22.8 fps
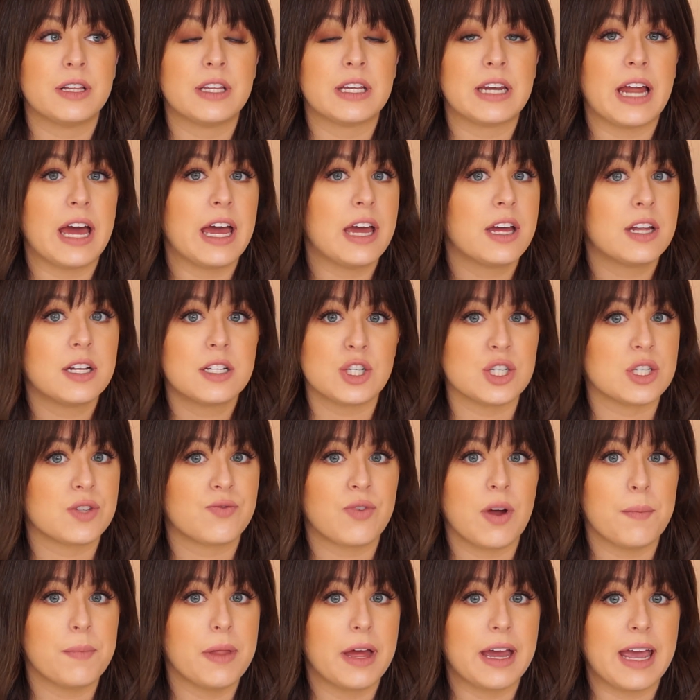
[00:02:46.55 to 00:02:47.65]
of the night just
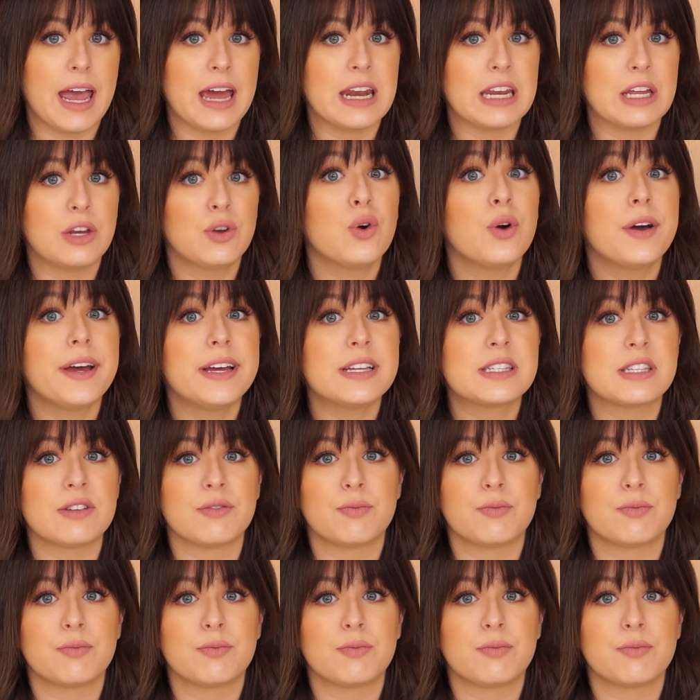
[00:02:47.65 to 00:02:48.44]
from like any noise.